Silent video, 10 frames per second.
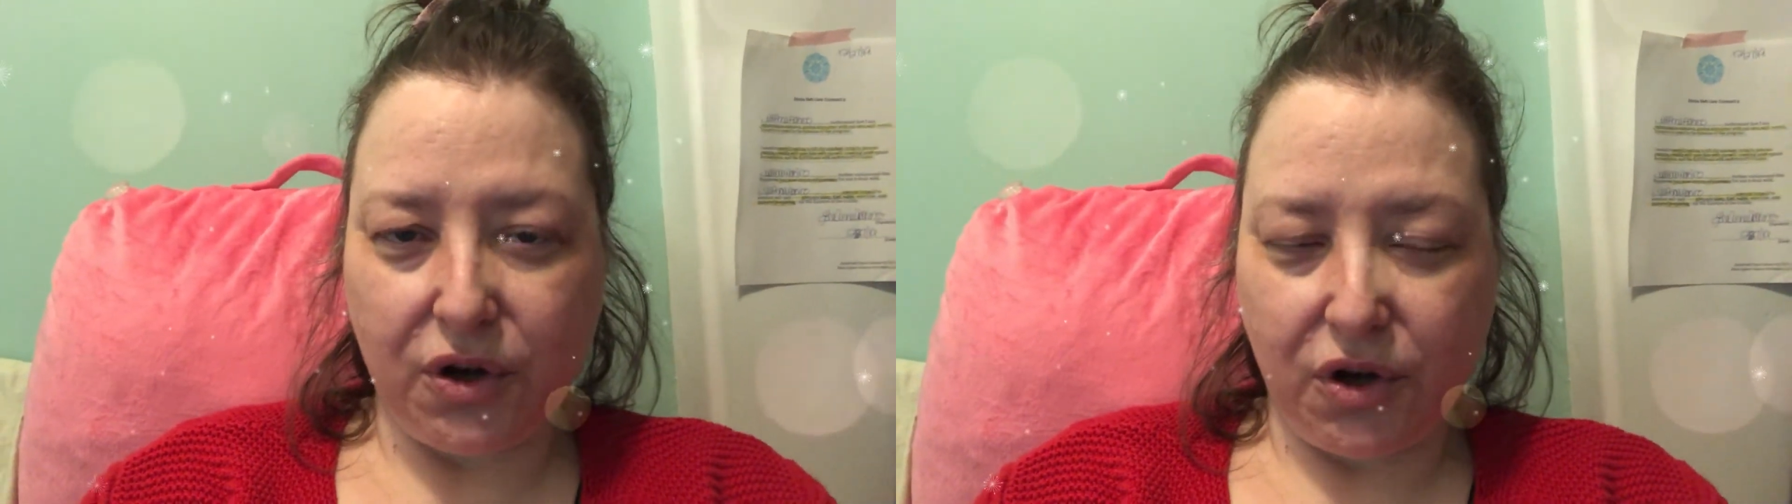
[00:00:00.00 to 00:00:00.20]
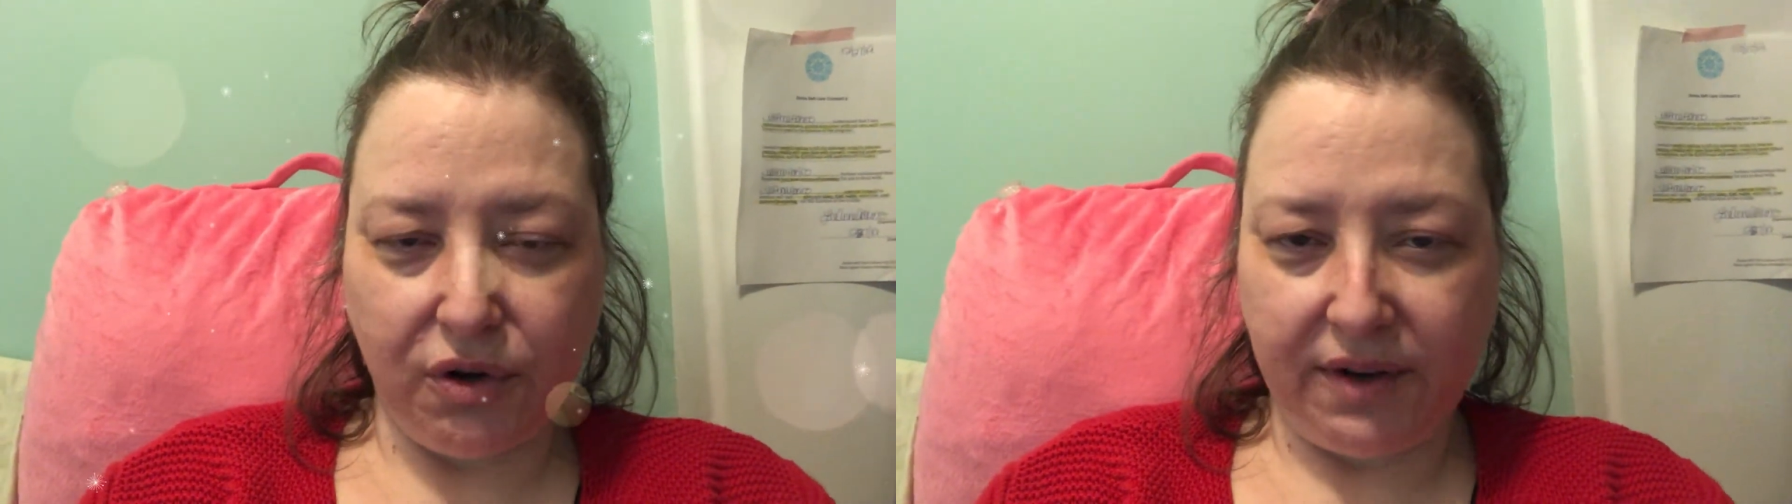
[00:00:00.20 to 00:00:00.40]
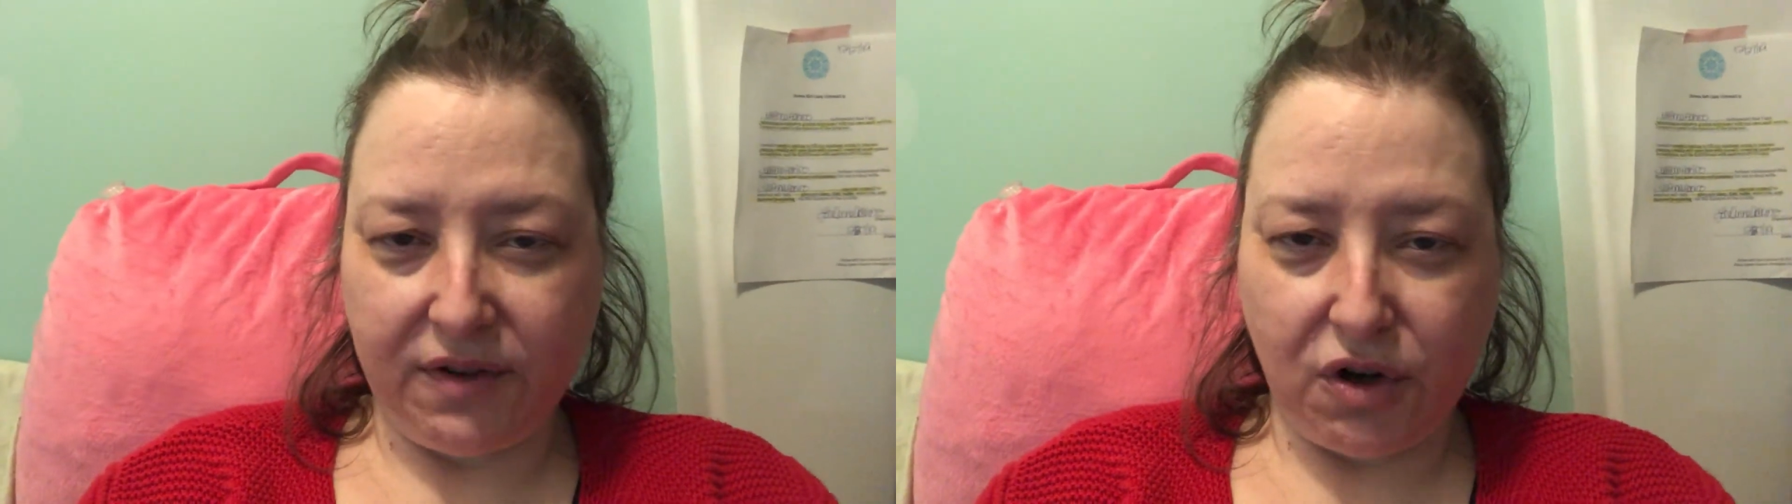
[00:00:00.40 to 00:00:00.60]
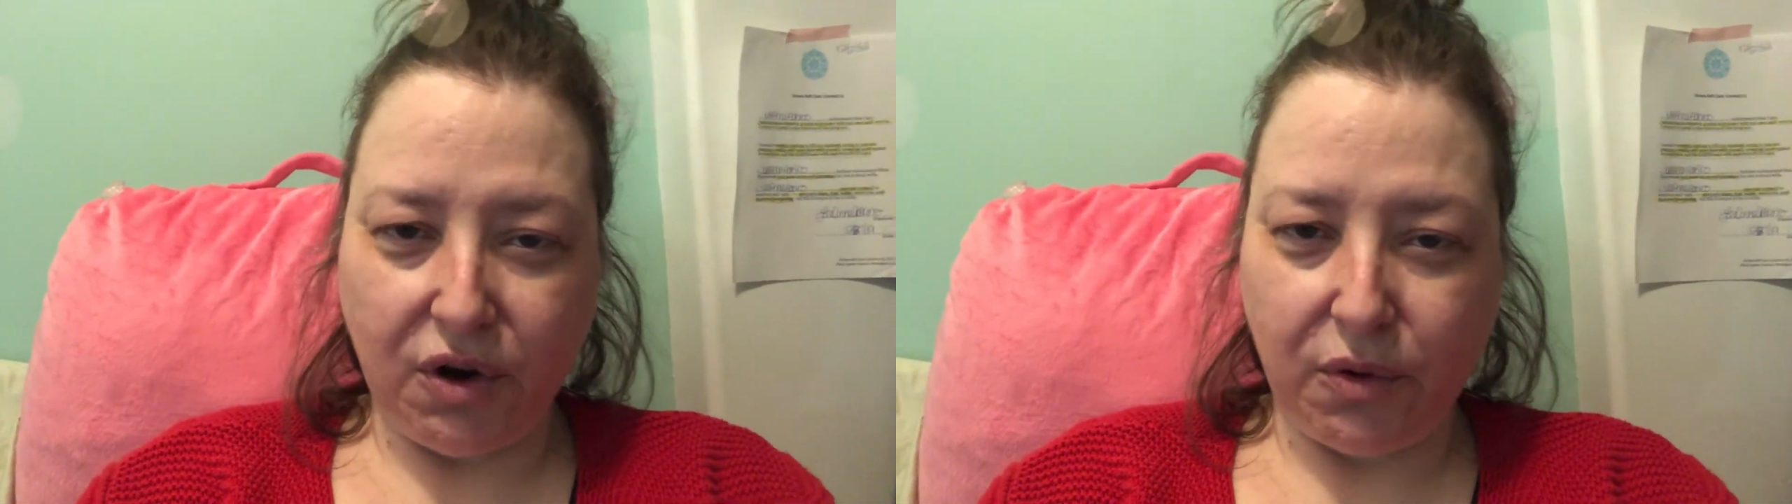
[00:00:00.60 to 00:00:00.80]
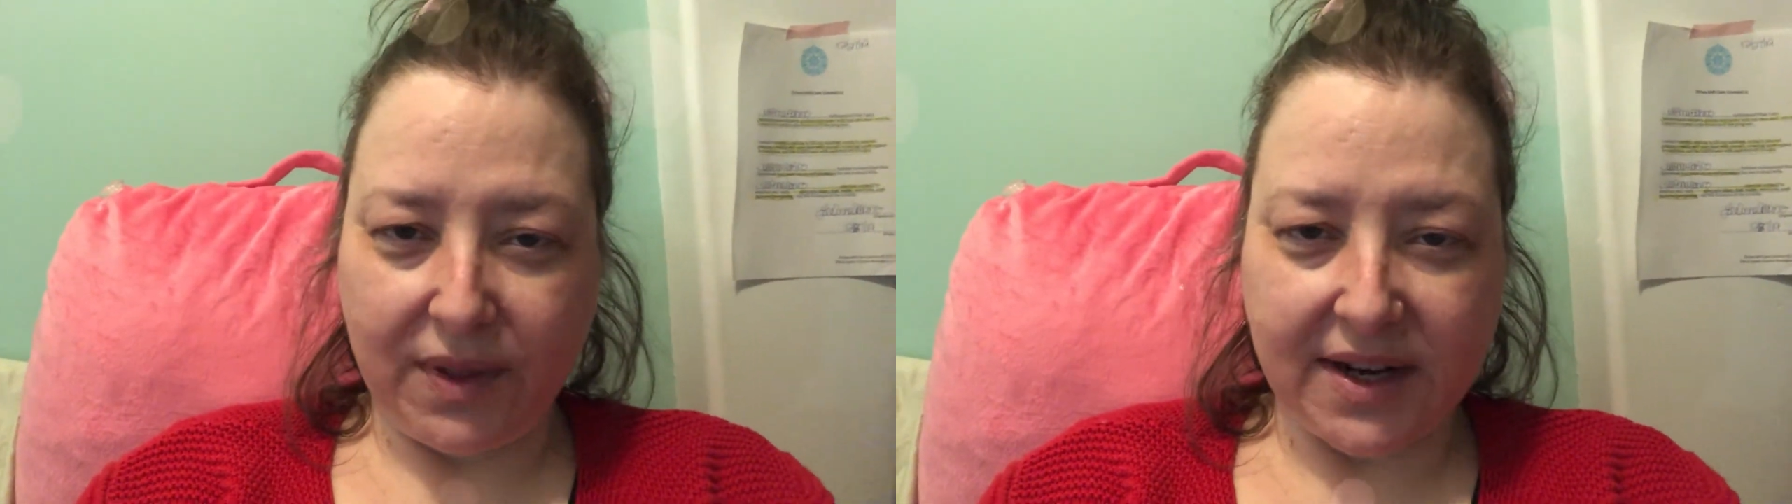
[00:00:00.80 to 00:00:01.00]
you don't even
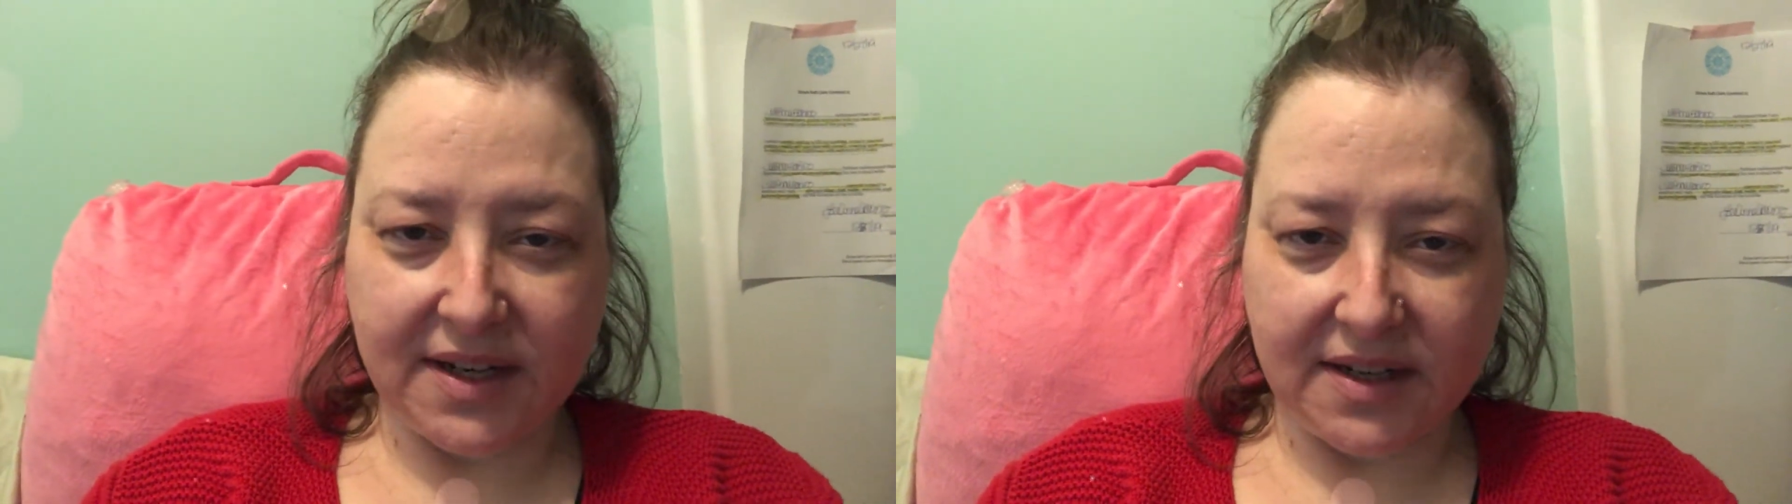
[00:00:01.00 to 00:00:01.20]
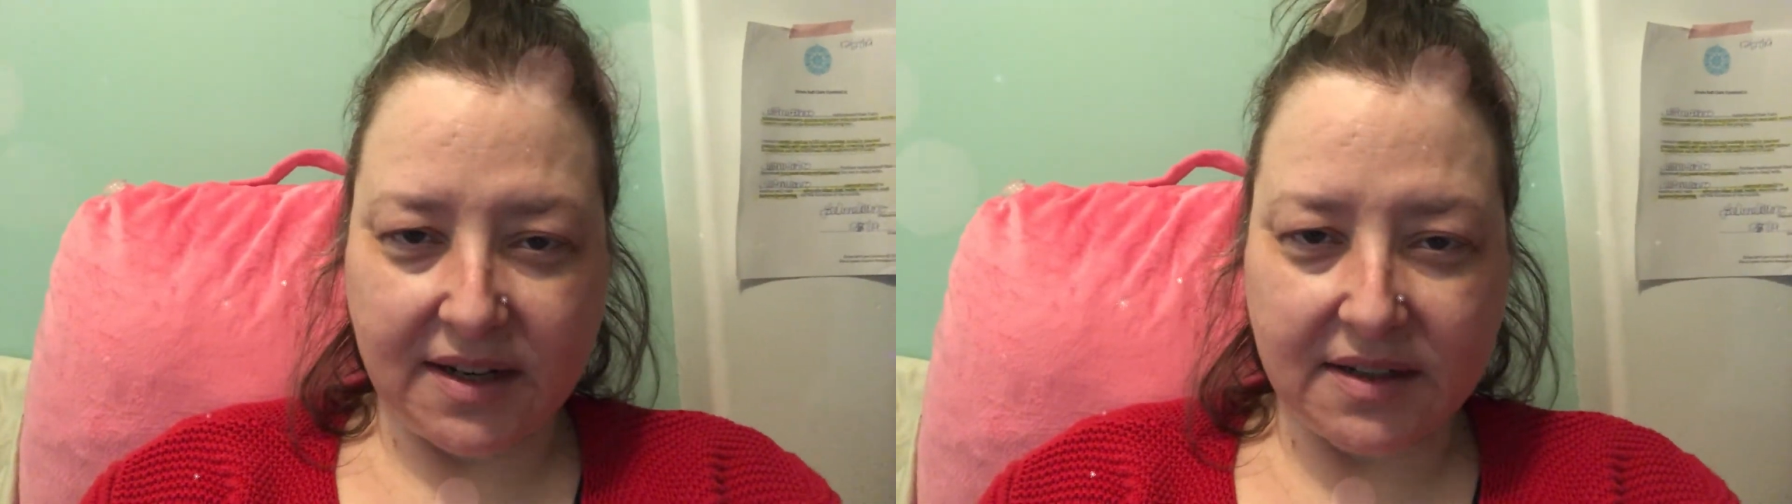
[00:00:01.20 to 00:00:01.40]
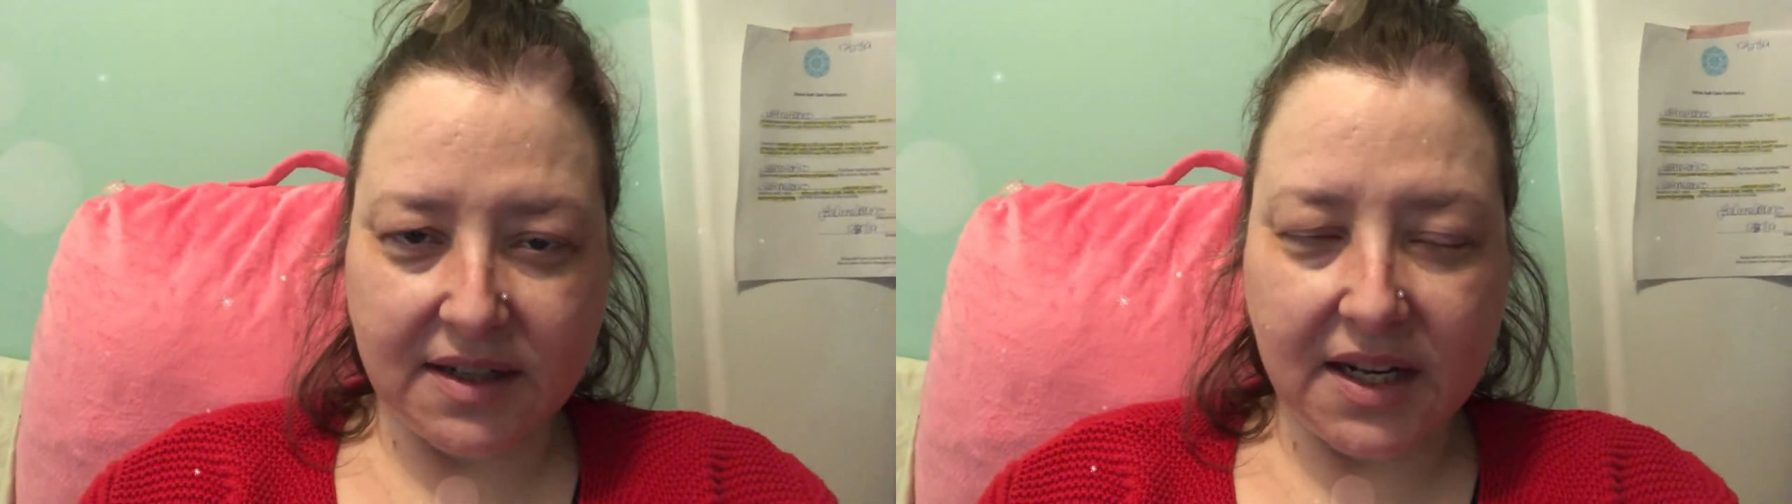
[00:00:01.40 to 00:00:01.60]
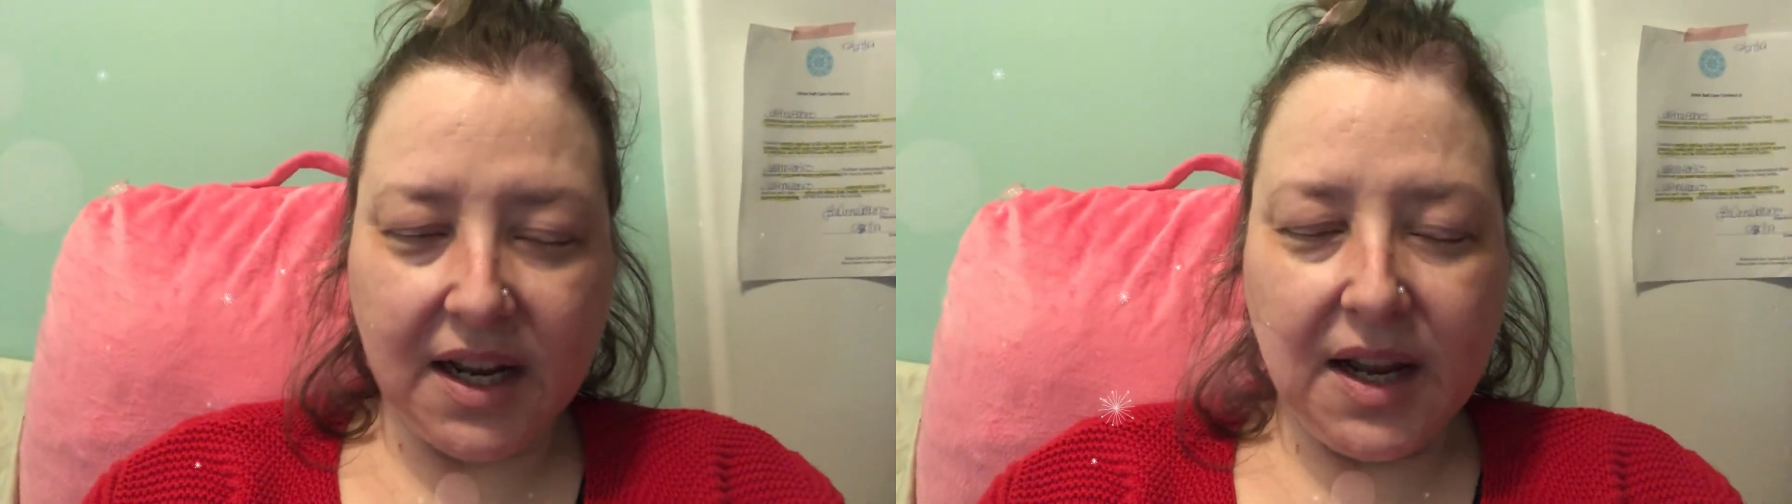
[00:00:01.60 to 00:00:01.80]
know that it does it.